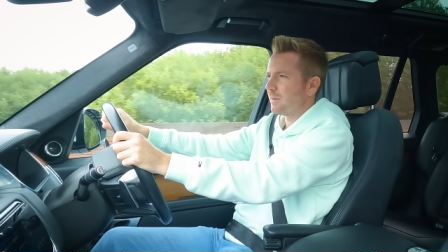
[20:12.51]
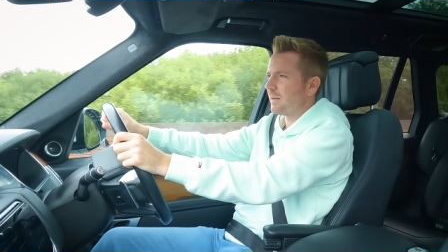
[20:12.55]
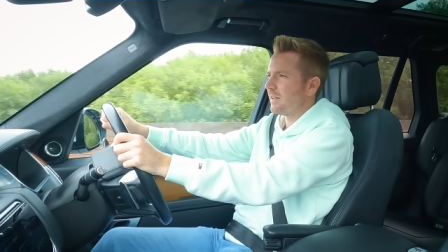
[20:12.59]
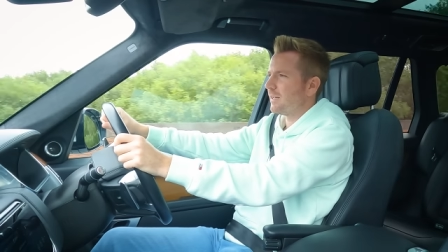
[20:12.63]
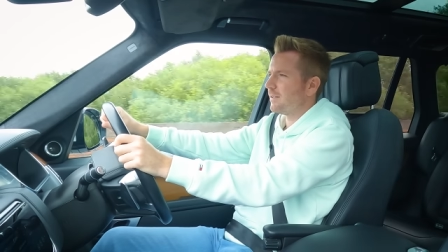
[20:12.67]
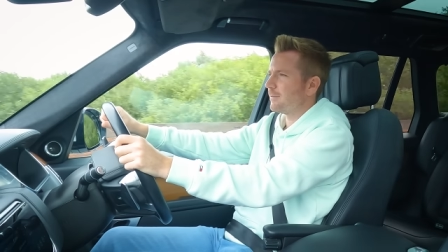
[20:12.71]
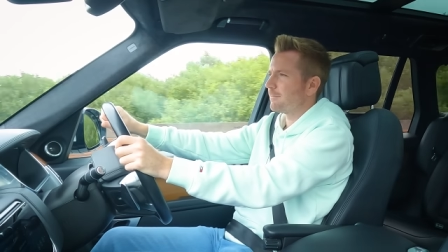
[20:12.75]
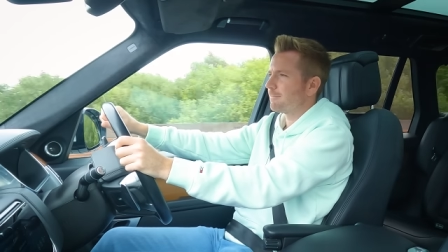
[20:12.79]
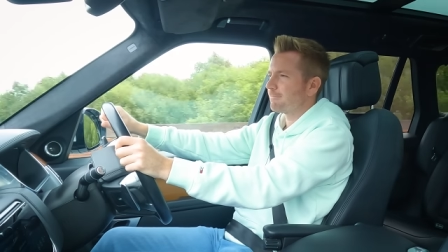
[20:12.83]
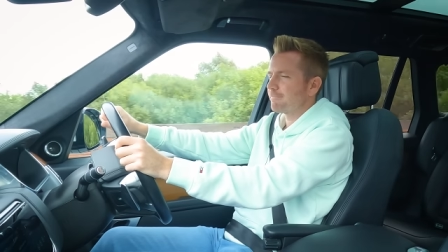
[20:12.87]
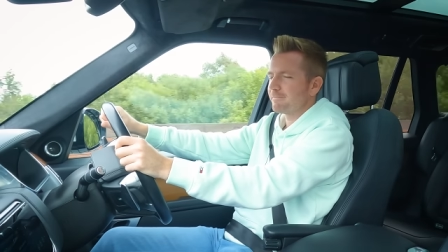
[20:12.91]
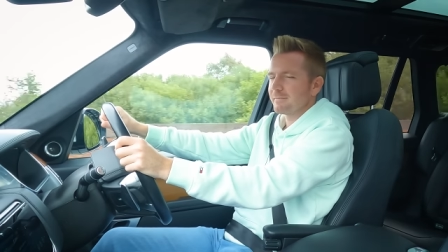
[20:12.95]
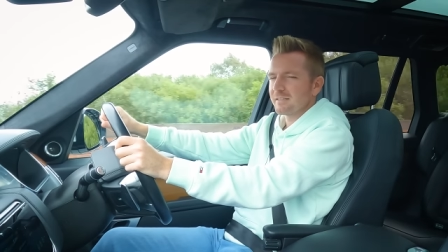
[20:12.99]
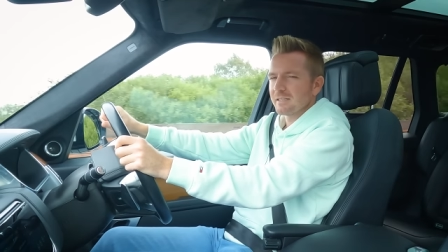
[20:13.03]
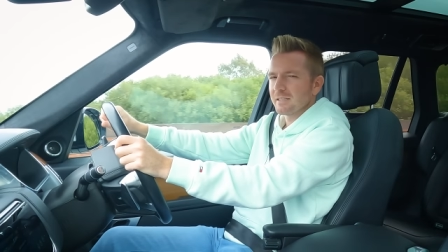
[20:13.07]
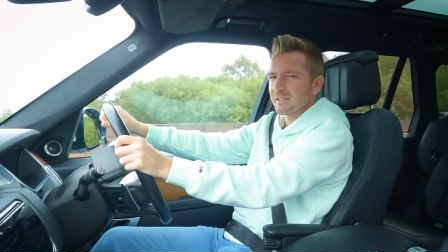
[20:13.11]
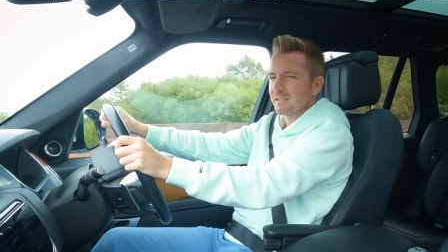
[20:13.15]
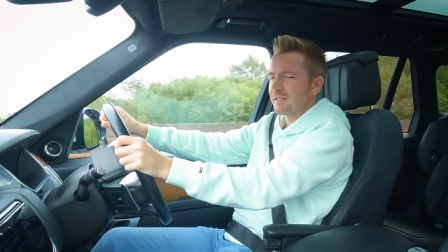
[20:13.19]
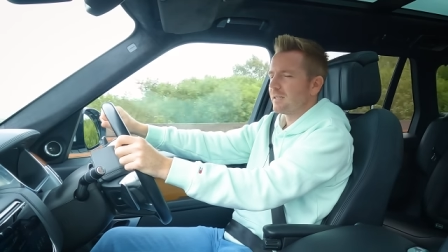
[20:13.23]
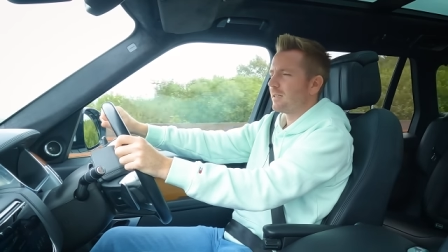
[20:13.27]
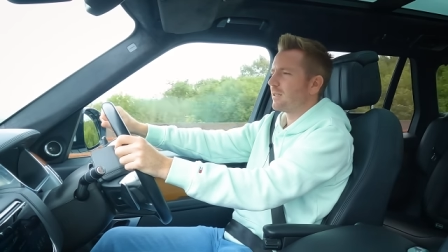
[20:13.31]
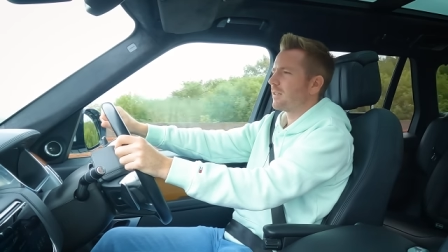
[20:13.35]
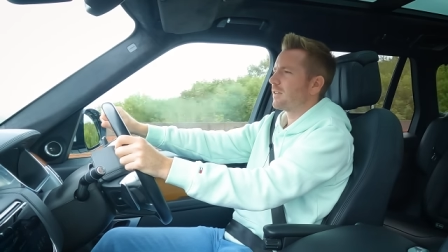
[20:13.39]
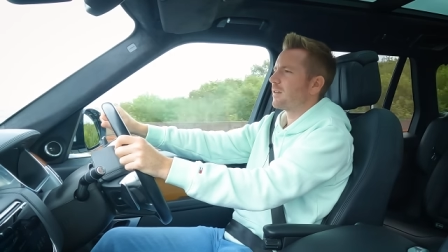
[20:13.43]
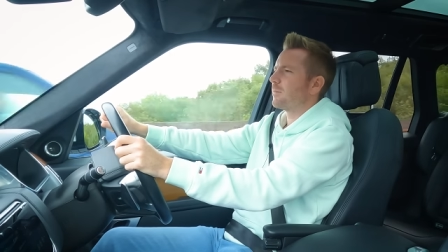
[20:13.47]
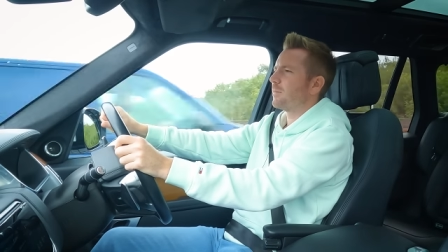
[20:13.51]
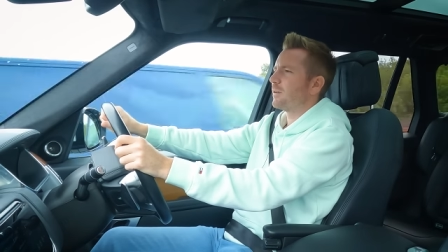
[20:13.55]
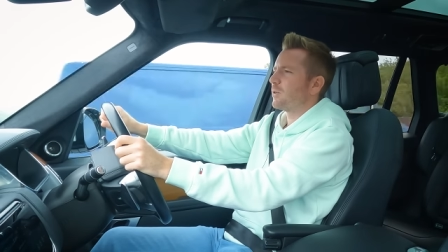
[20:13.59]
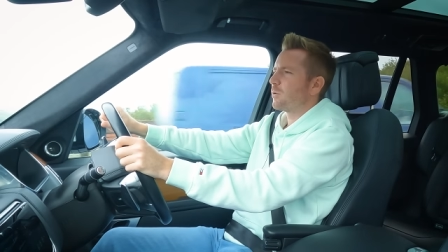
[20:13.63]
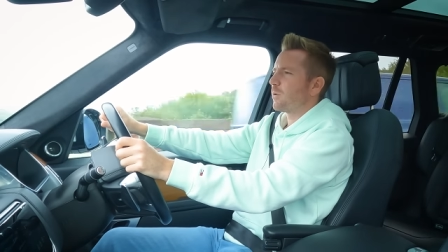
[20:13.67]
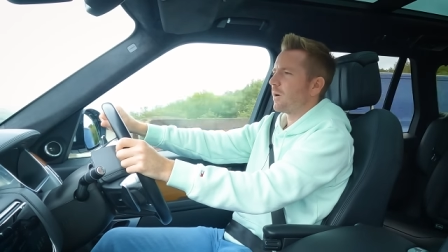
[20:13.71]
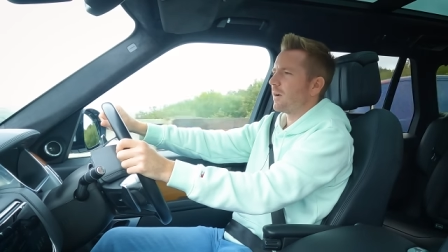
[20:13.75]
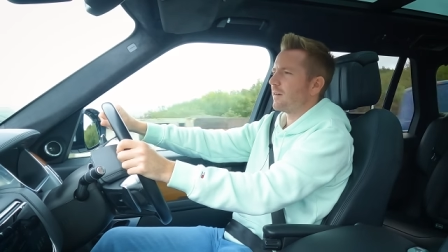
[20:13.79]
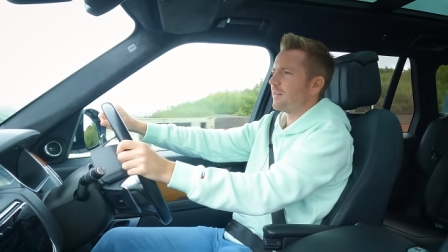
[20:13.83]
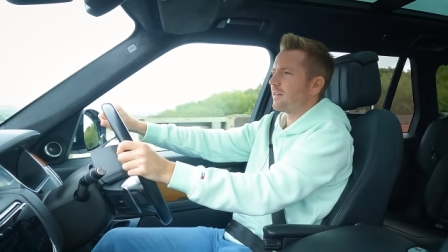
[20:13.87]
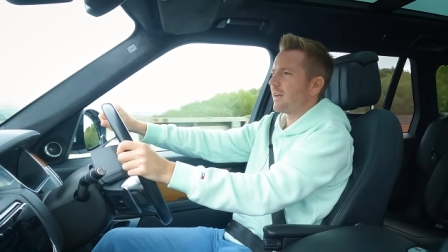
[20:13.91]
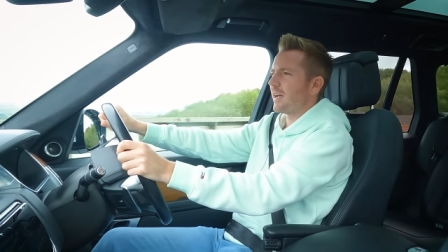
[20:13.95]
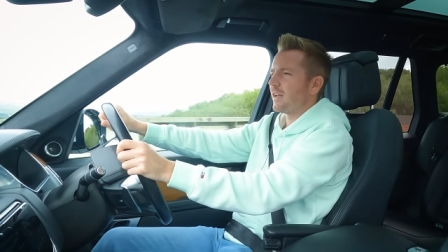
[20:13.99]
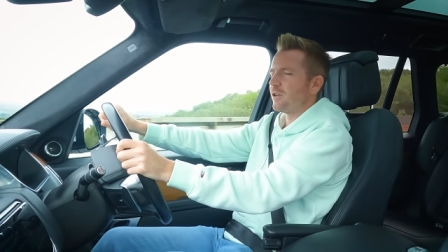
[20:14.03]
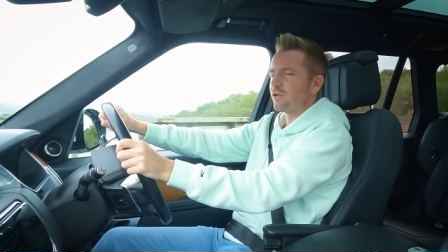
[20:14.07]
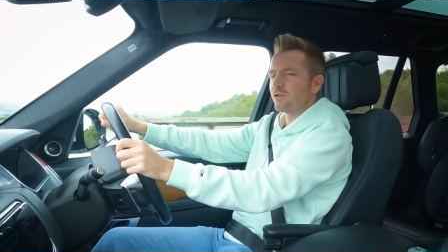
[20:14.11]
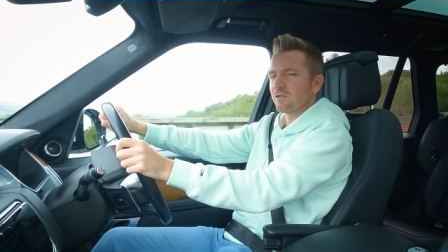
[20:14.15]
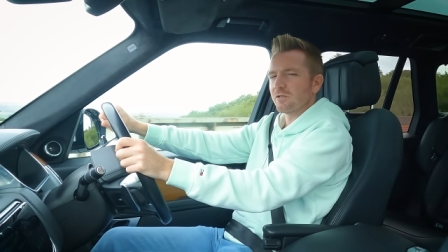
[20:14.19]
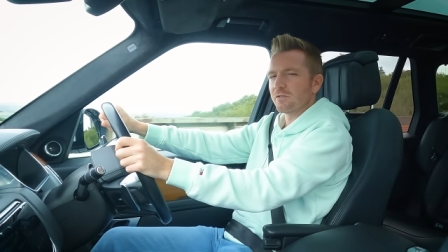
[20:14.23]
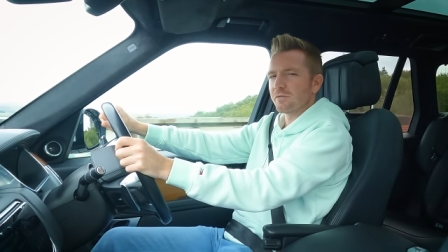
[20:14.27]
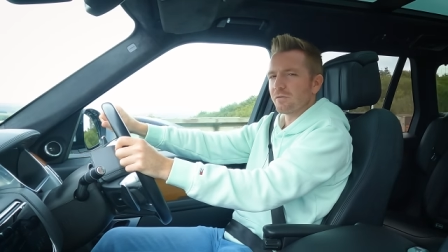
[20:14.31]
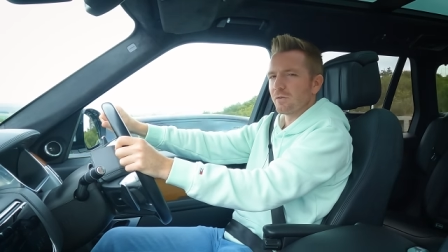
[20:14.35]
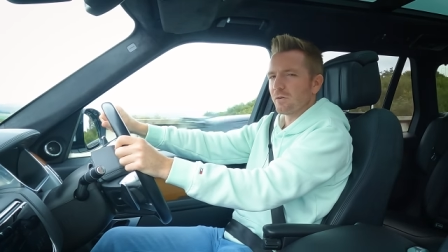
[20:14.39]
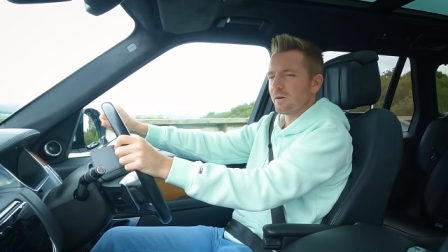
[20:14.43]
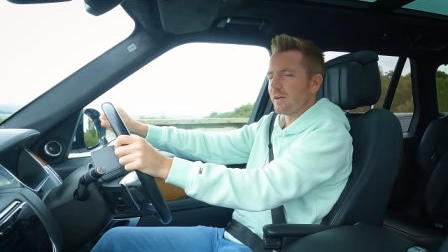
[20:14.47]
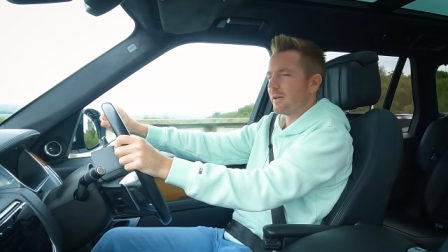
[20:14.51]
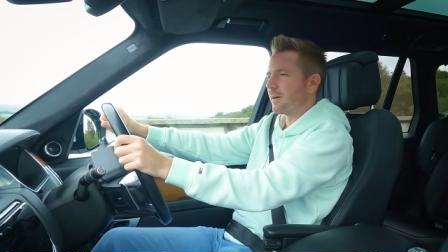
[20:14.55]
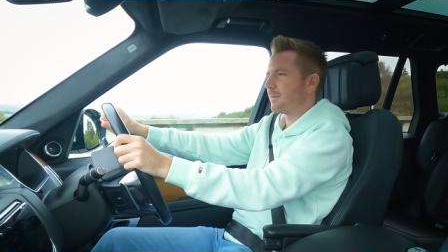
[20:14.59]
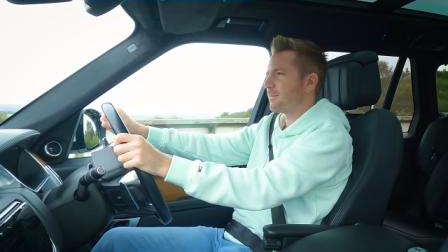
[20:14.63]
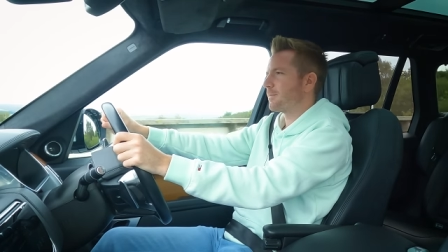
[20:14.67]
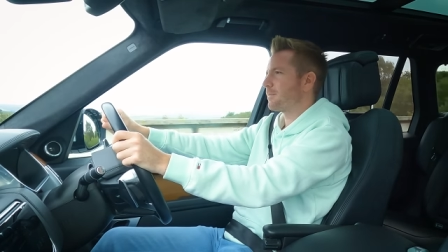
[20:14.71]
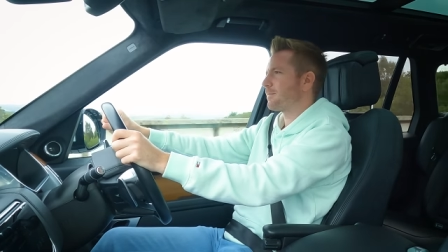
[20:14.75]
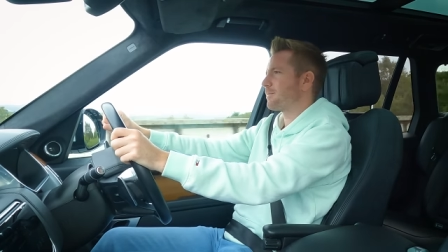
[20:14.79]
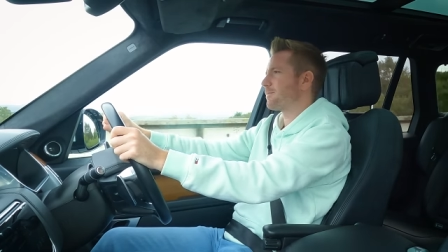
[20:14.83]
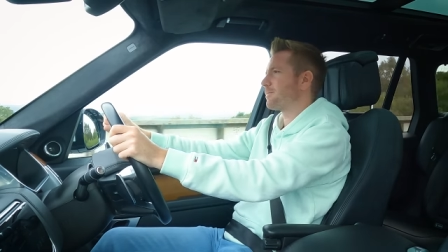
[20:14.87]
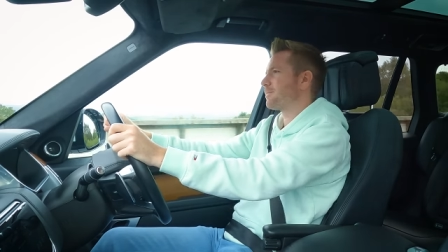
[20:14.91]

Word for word: be, could be quite dangerous for you.